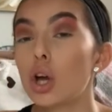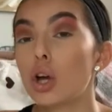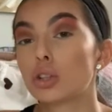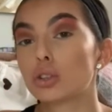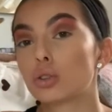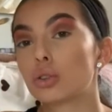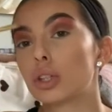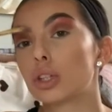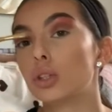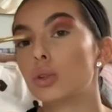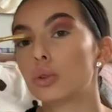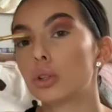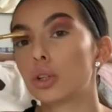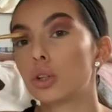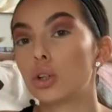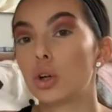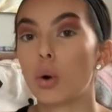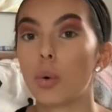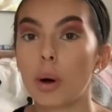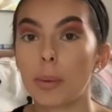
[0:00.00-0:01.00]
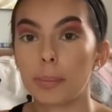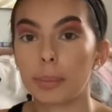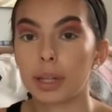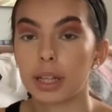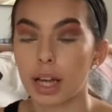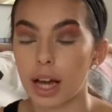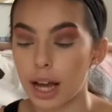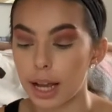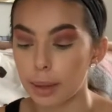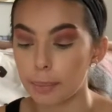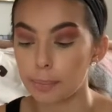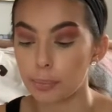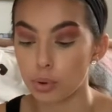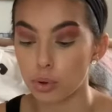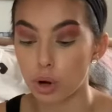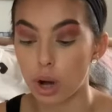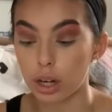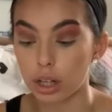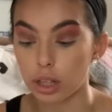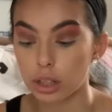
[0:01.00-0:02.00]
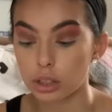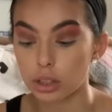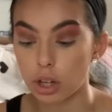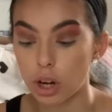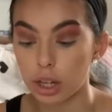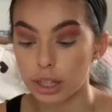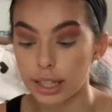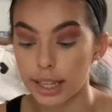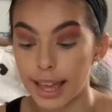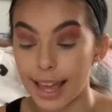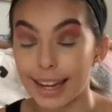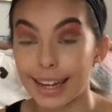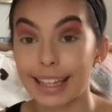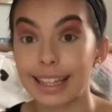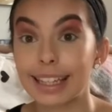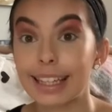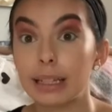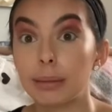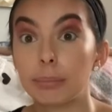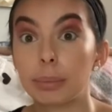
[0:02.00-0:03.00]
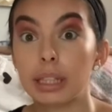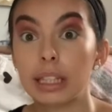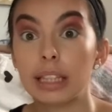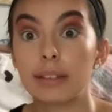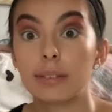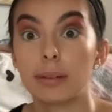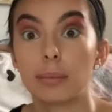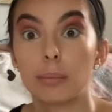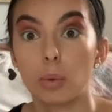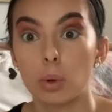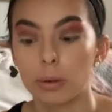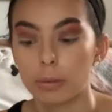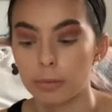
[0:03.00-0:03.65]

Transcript: So then you can go apply product on it and it can be even more